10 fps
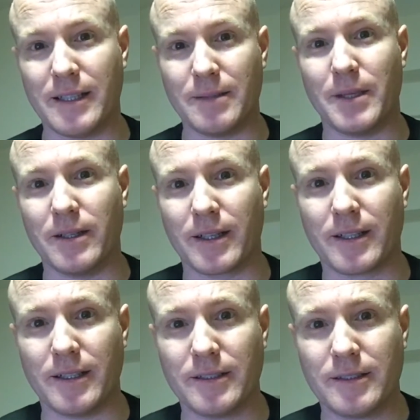in
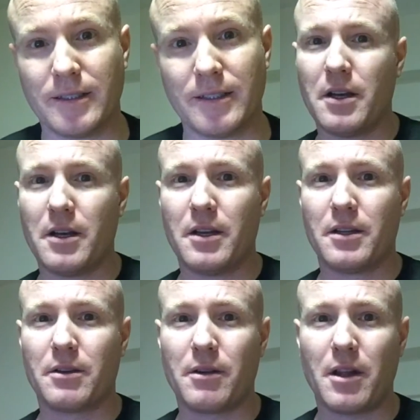America.
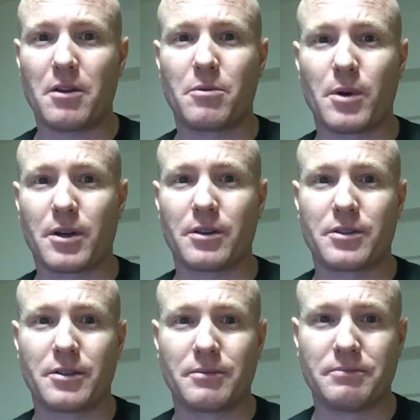There are a lot of
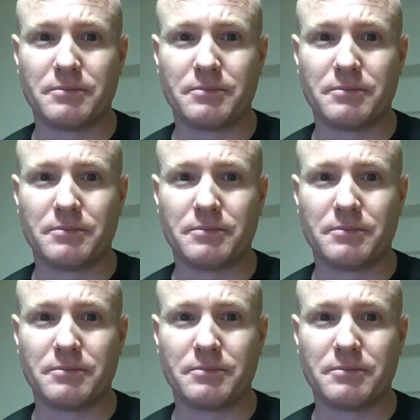workers.